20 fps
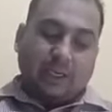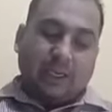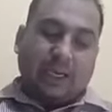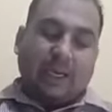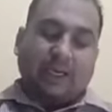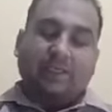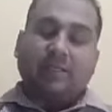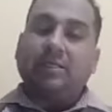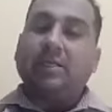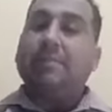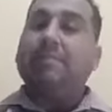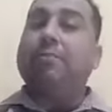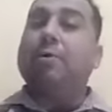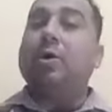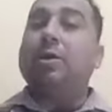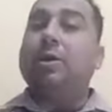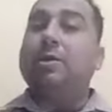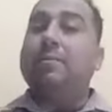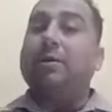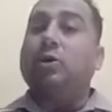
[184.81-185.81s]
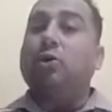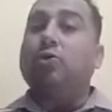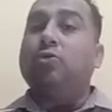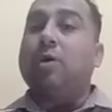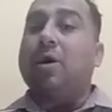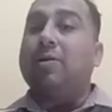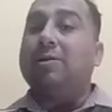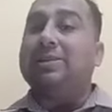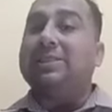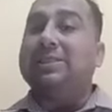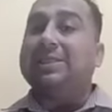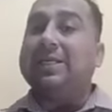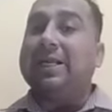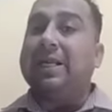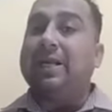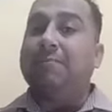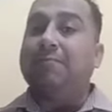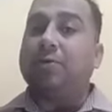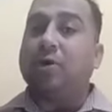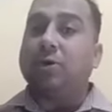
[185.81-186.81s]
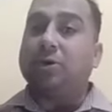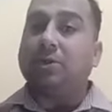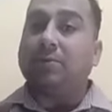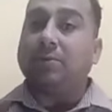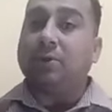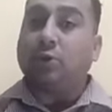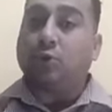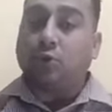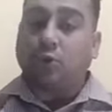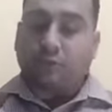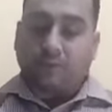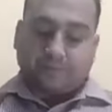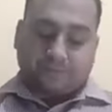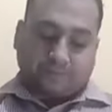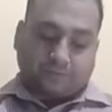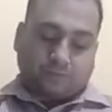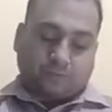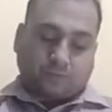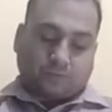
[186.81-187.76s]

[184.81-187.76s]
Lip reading: Let's see point number 2, how it's dealing point number 2.